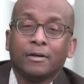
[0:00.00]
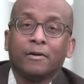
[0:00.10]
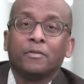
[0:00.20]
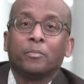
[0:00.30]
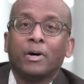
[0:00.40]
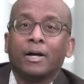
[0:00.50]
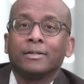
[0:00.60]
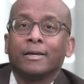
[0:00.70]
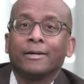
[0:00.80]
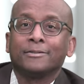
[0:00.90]
of the
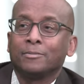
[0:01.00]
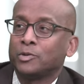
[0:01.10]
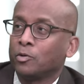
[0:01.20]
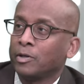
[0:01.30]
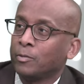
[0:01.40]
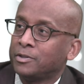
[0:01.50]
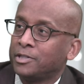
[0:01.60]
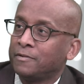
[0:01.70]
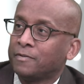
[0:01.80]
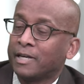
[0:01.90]
podcast, I'm joined with
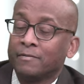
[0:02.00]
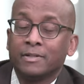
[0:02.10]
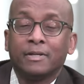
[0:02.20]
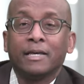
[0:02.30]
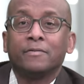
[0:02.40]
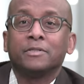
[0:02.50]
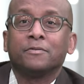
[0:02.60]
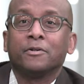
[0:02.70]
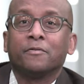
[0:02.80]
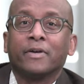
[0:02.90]
Chief Kevin Davis,
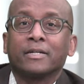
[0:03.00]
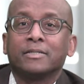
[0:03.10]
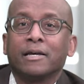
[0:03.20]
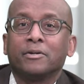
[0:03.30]
Fairfax County